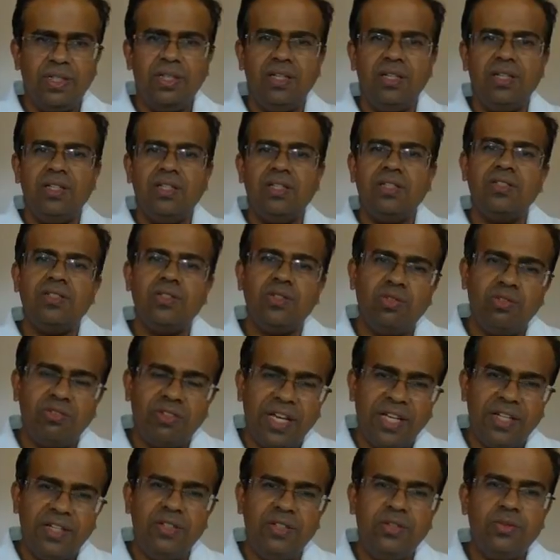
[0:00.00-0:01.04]
So
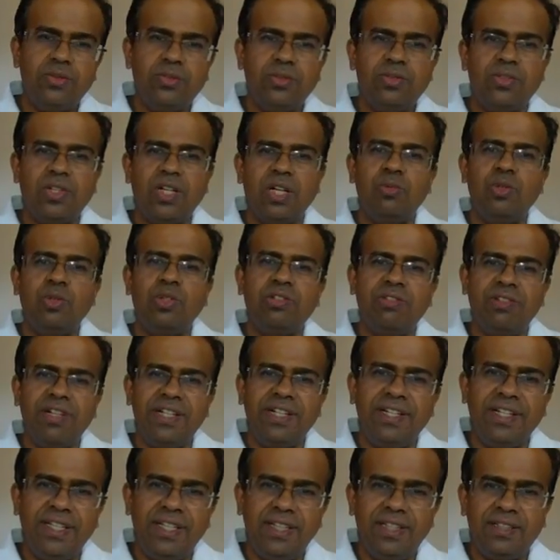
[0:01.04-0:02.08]
value above
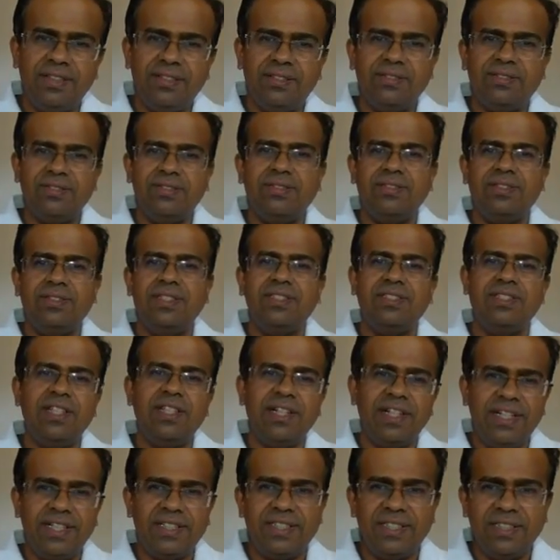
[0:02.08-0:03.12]
20 is the
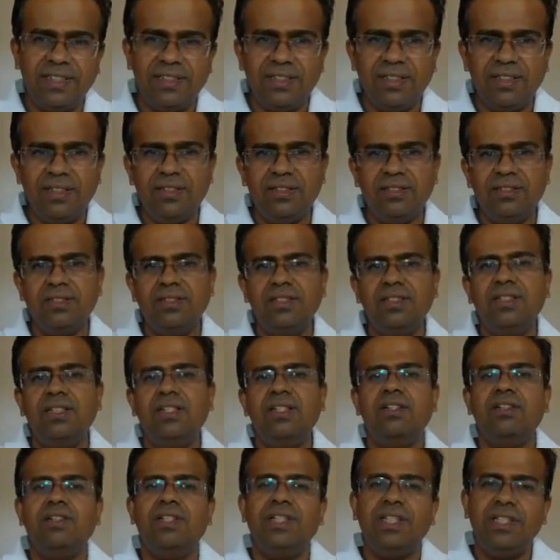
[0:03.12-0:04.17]
red signal
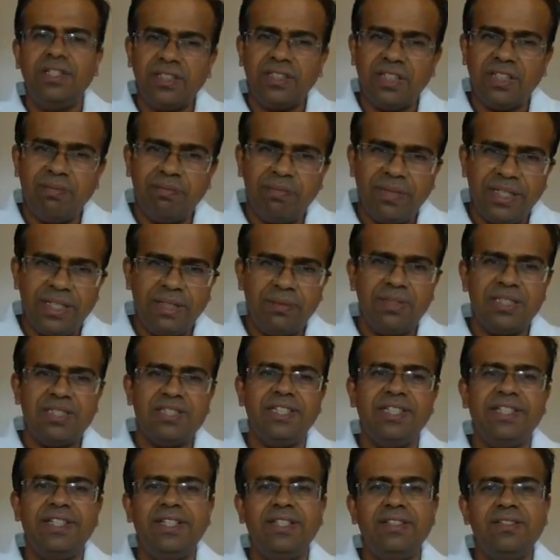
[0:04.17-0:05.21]
in a compatible
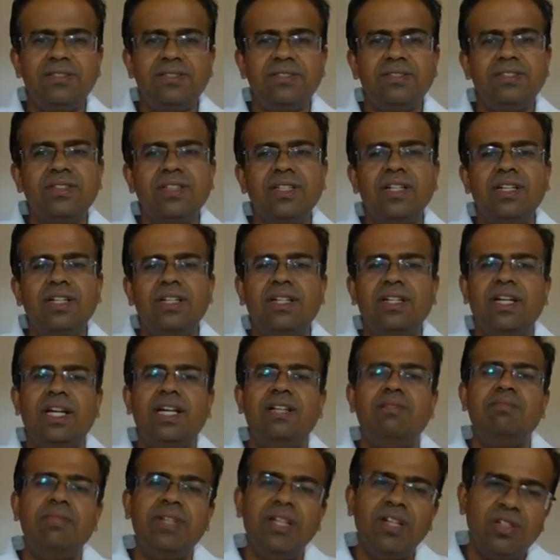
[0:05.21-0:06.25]
setting and
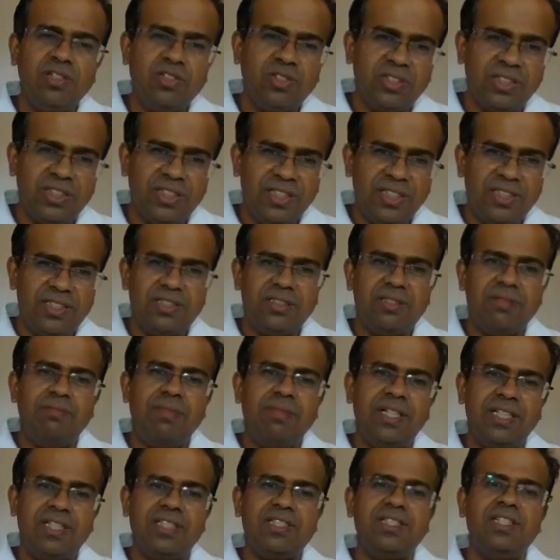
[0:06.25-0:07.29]
may also suggest
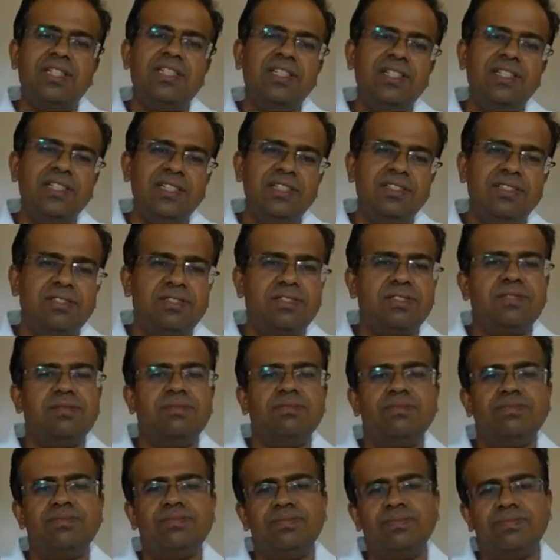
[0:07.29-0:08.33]
metastatic disease.
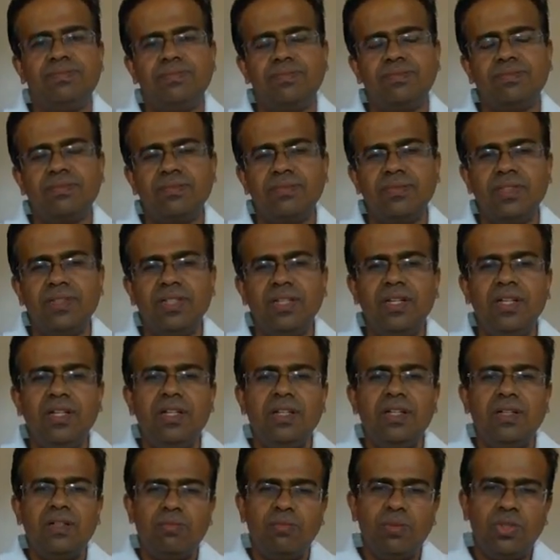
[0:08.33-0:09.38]

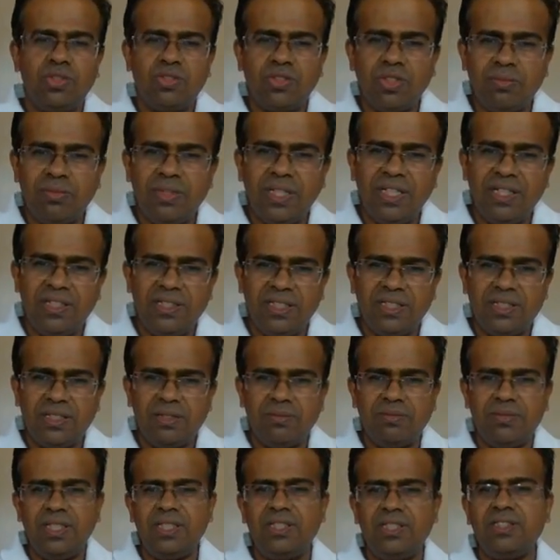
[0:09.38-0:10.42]
Most of the healthy
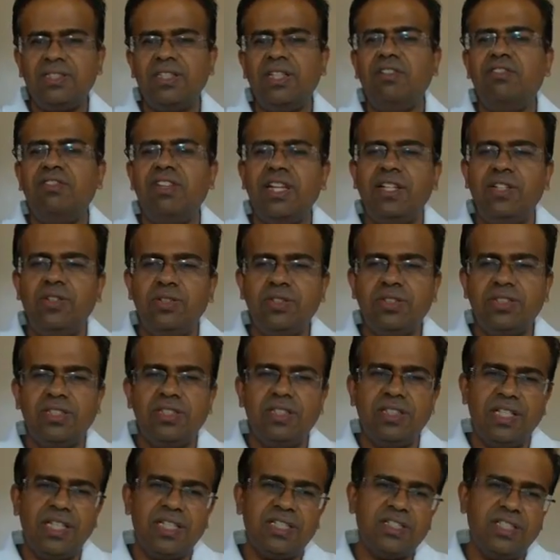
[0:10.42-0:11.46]
subjects have values
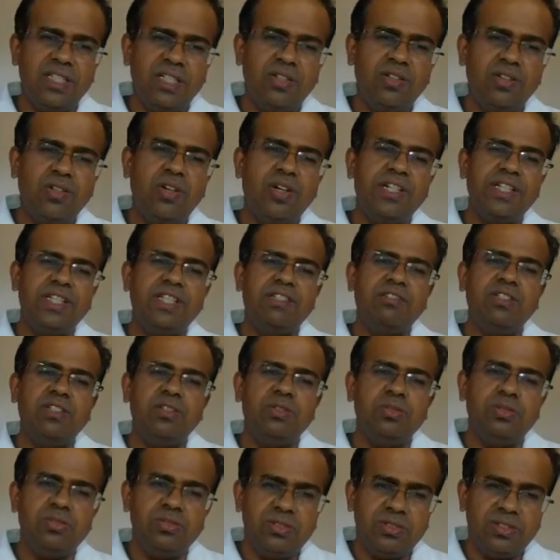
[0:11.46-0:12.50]
less than or equal to
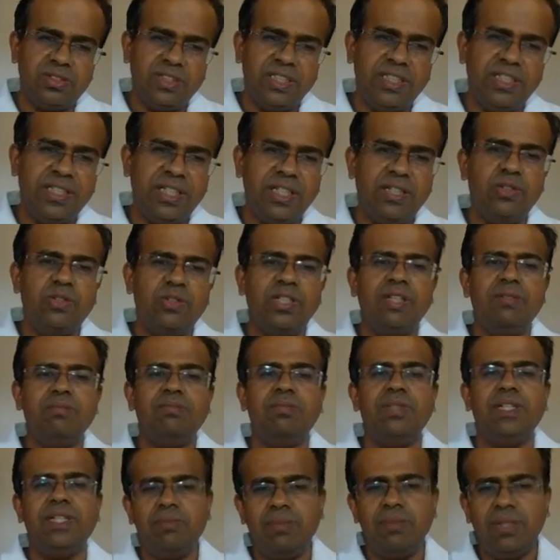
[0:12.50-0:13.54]
3 nanogram per
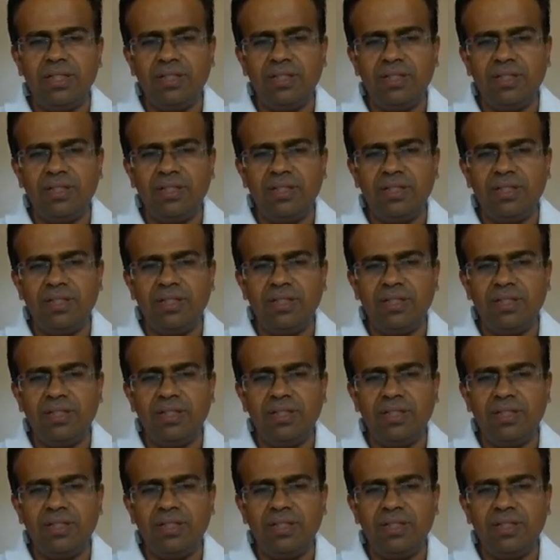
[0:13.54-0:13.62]
ml.